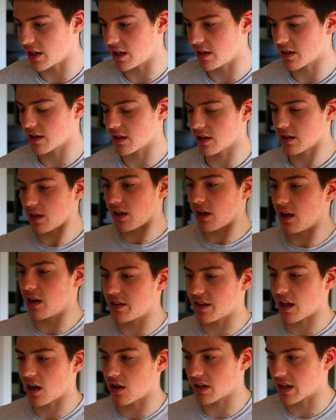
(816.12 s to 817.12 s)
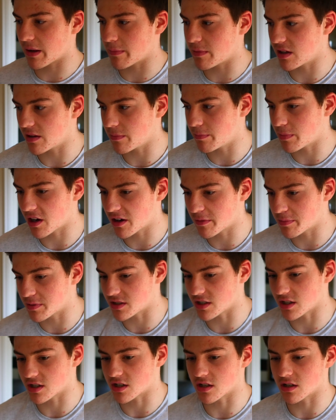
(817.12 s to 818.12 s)
then uh, that'll get me in a better
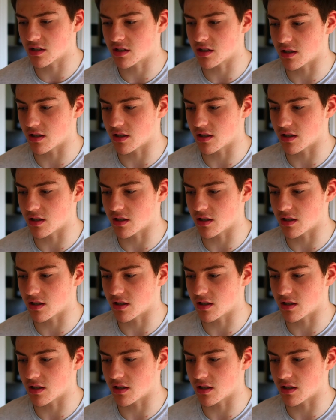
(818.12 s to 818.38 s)
position